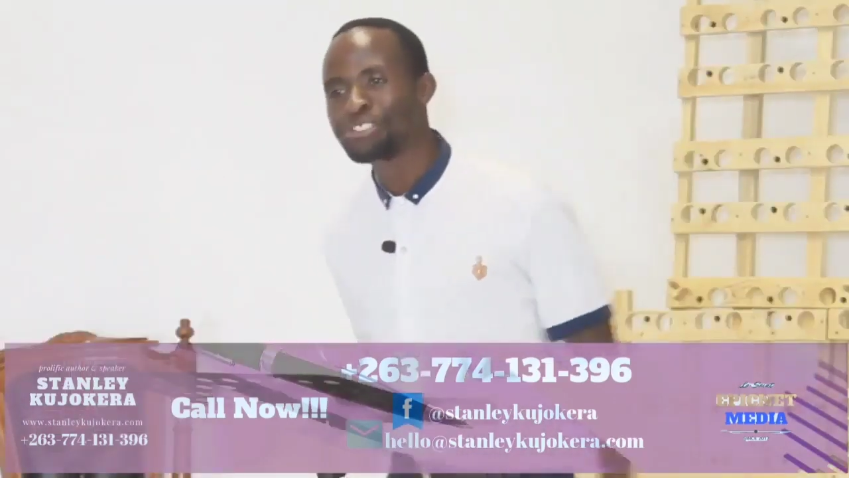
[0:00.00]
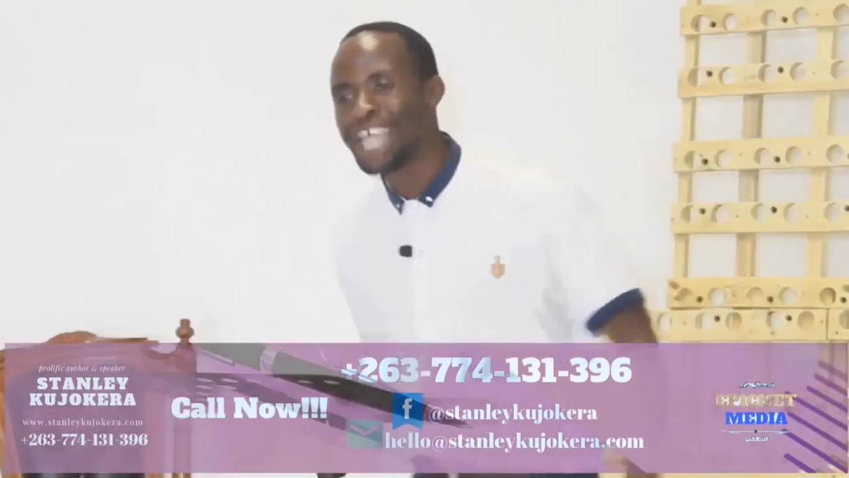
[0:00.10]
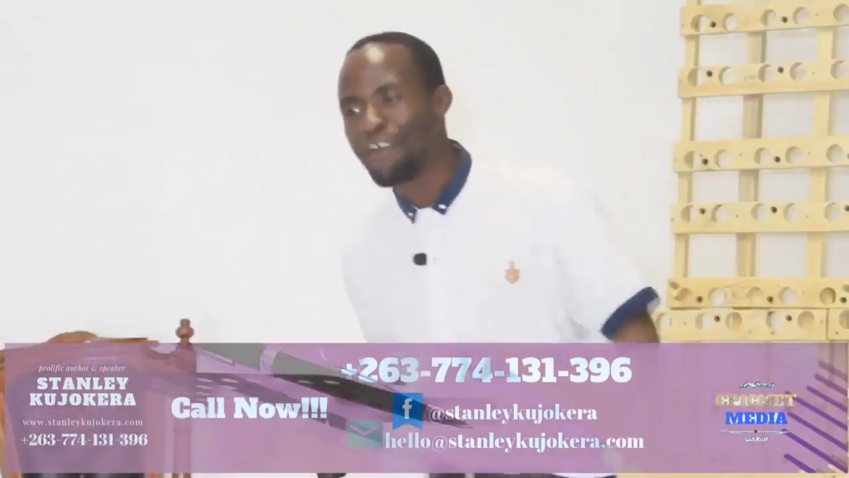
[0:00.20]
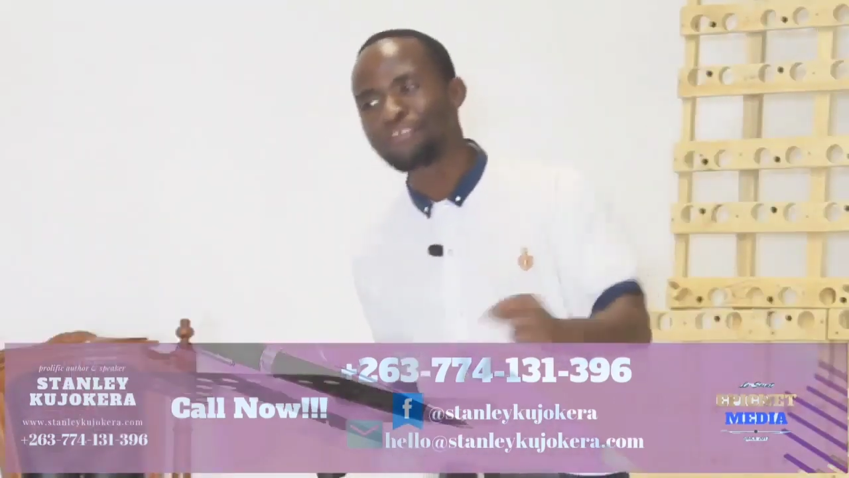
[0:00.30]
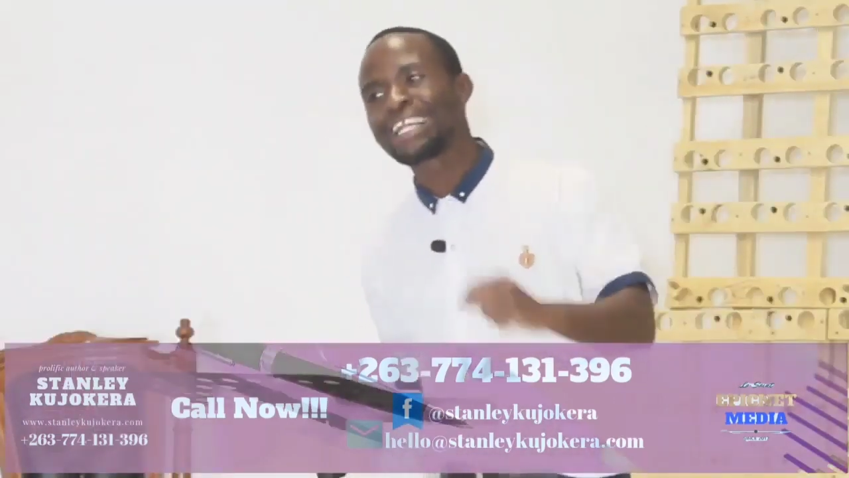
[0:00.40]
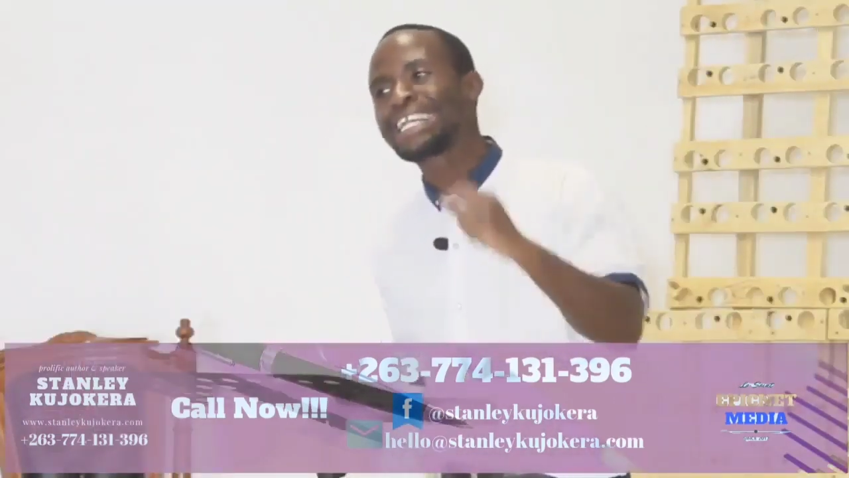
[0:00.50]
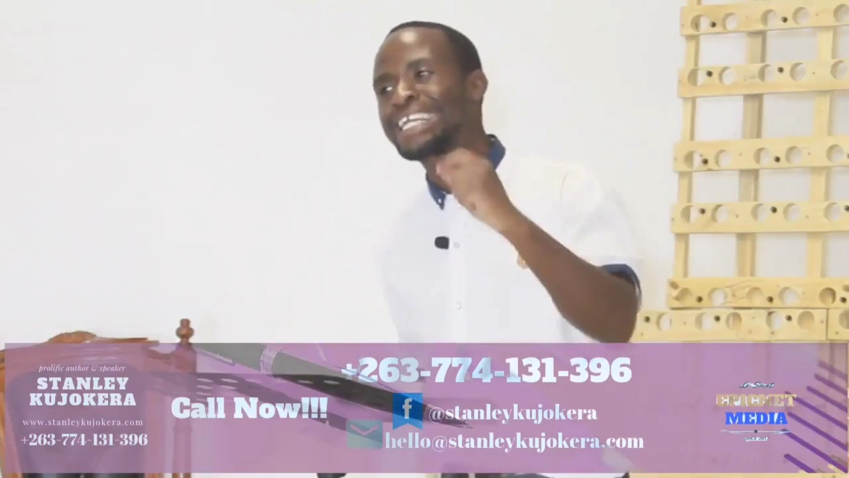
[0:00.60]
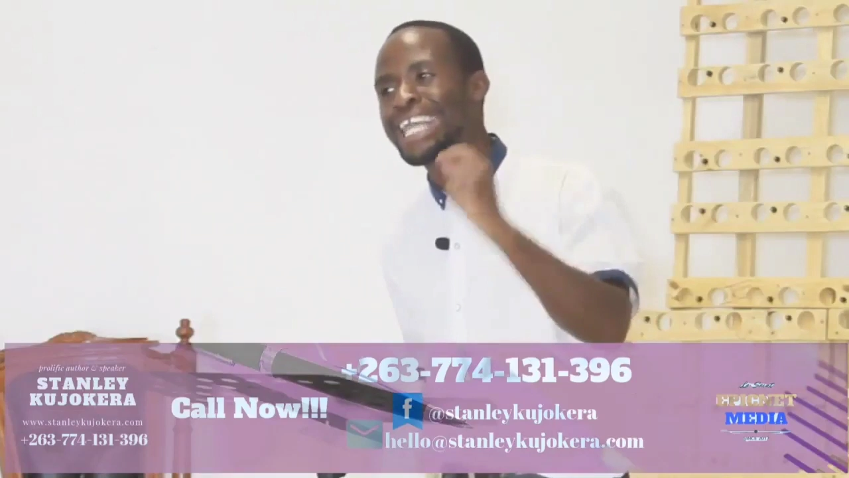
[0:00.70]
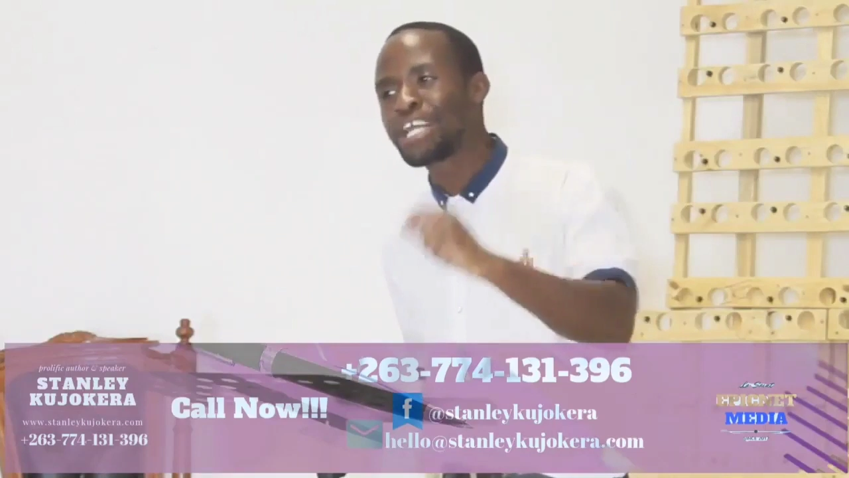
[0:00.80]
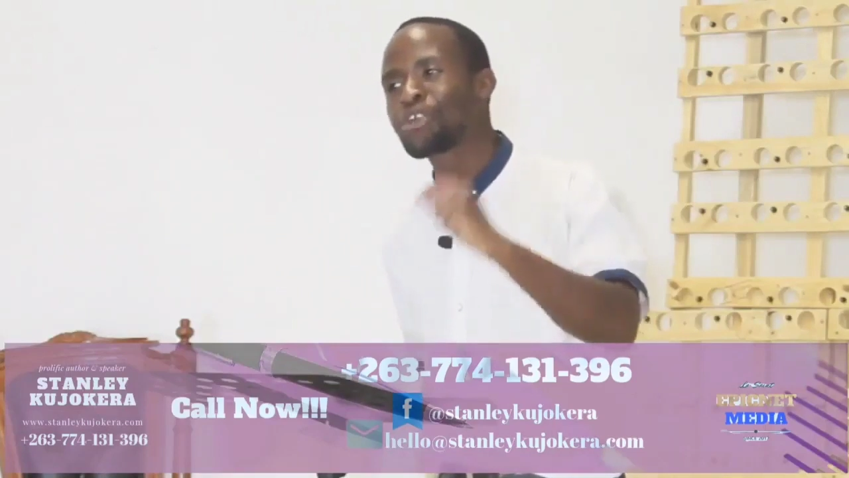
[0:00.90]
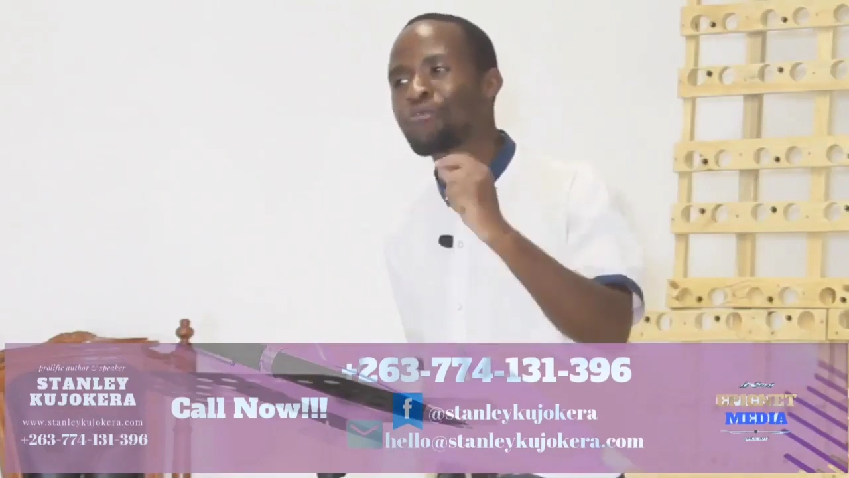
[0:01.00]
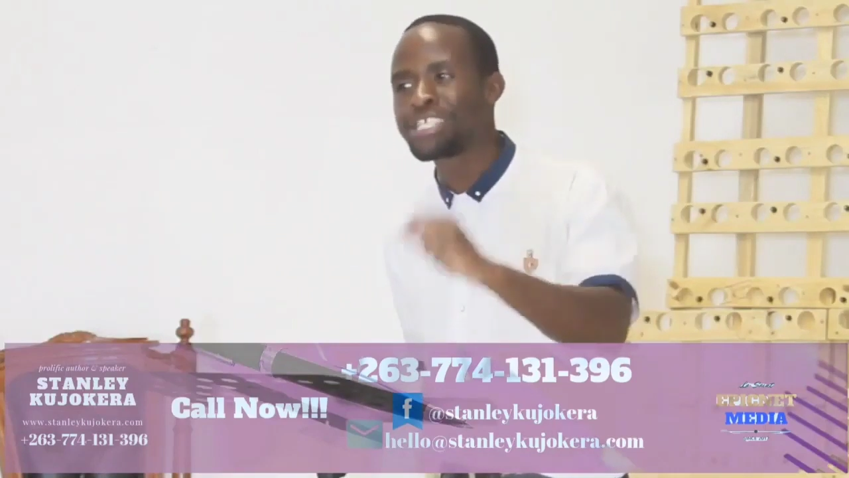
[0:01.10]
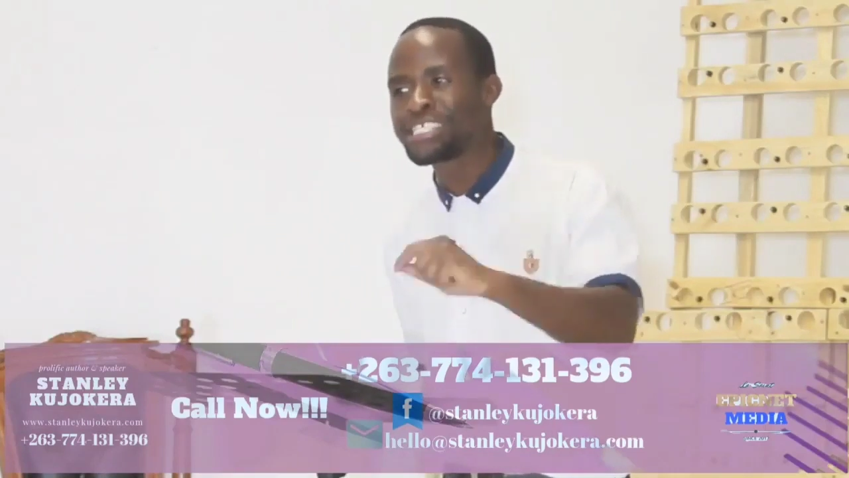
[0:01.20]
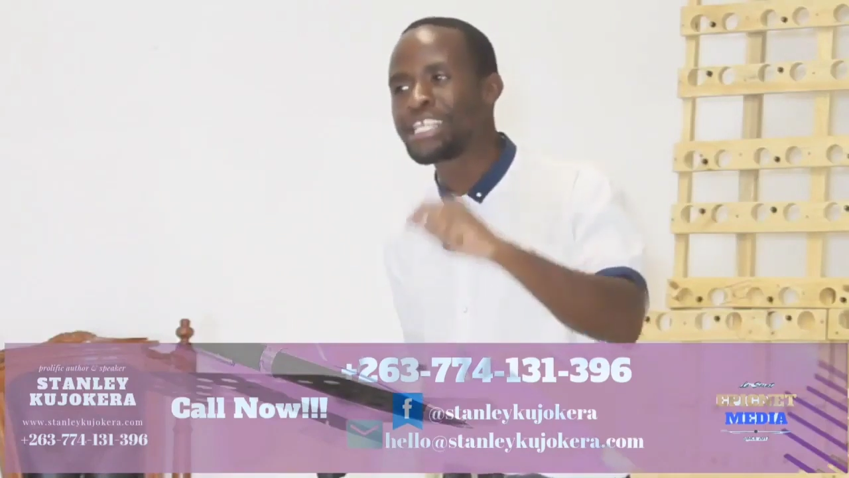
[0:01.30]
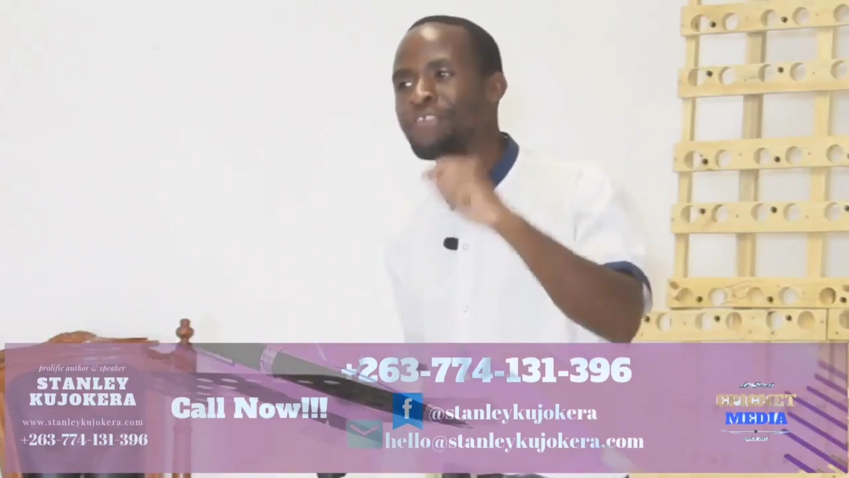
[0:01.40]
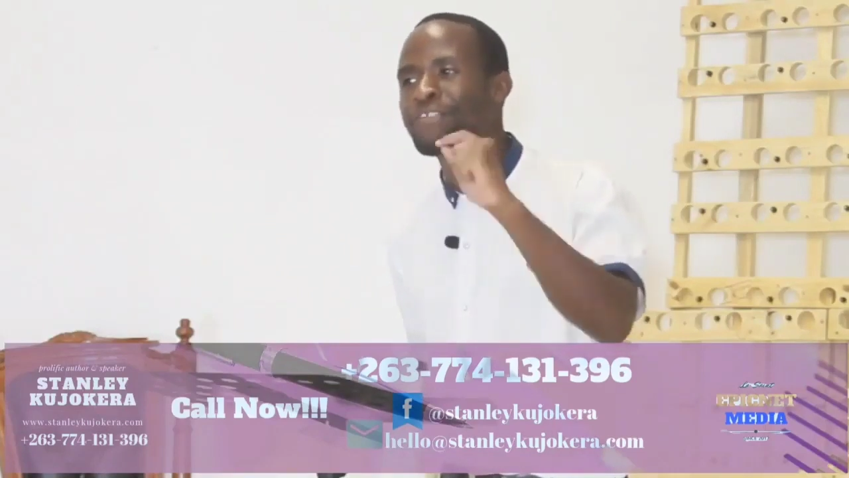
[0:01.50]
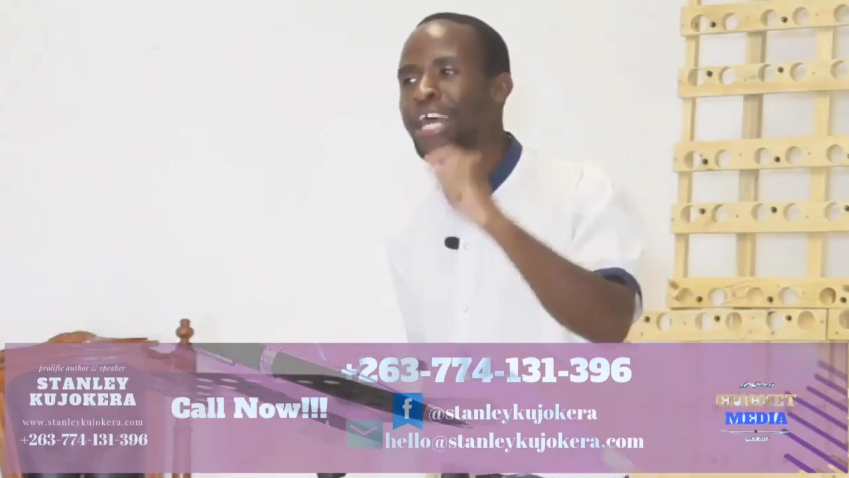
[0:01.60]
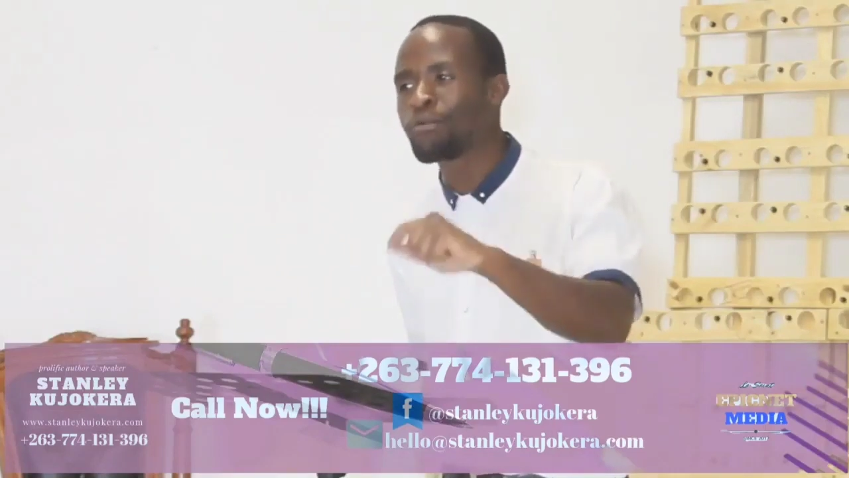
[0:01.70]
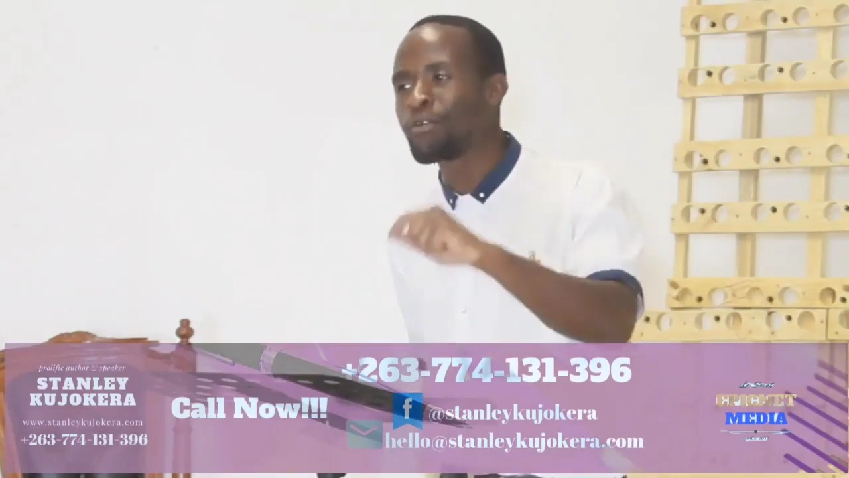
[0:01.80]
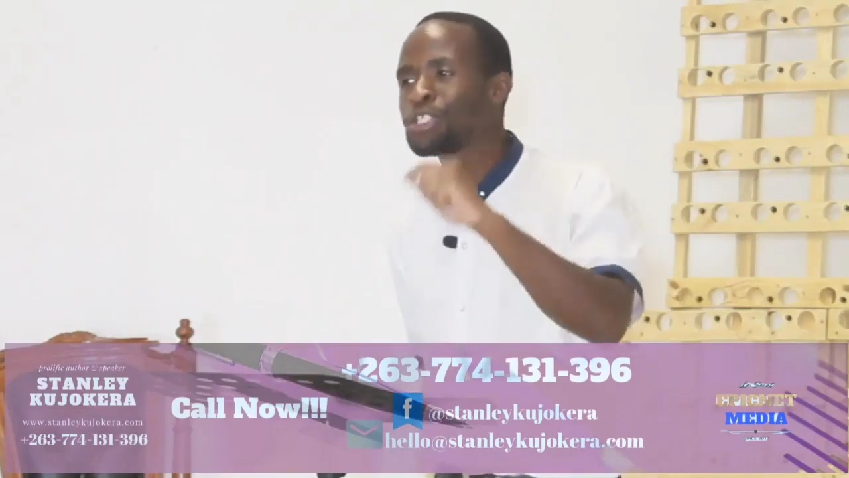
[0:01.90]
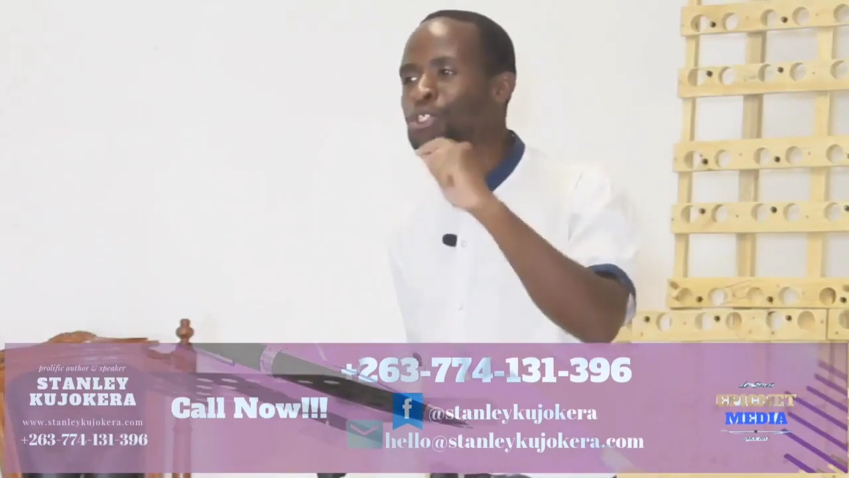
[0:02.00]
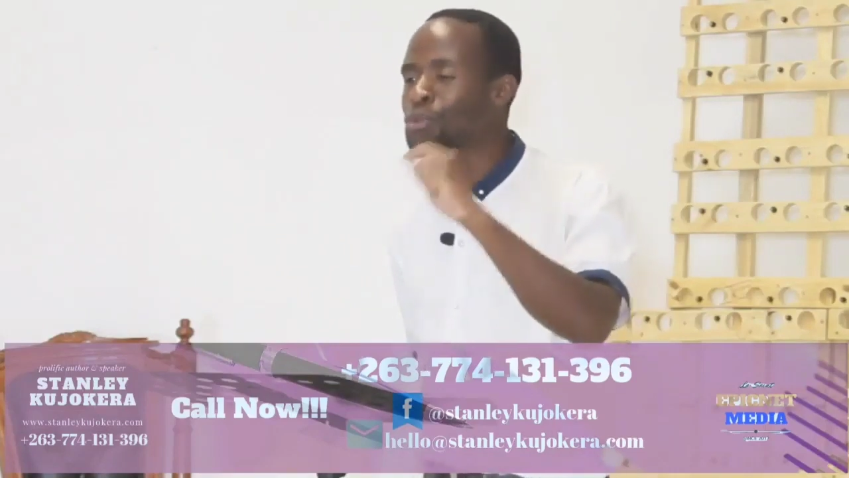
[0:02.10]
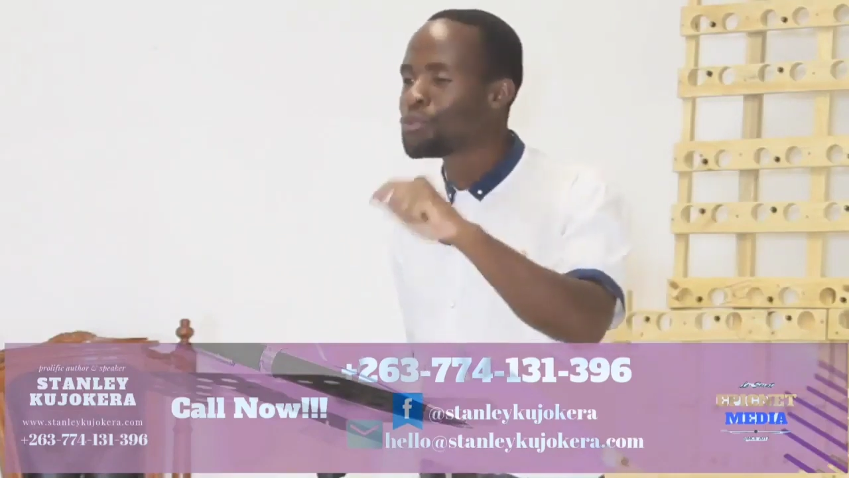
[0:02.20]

you definitely get to receive that which